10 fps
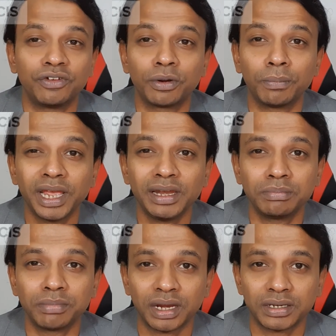for mail-in
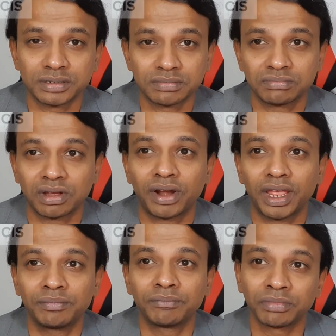ballots. All
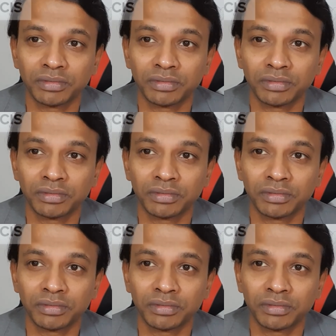right.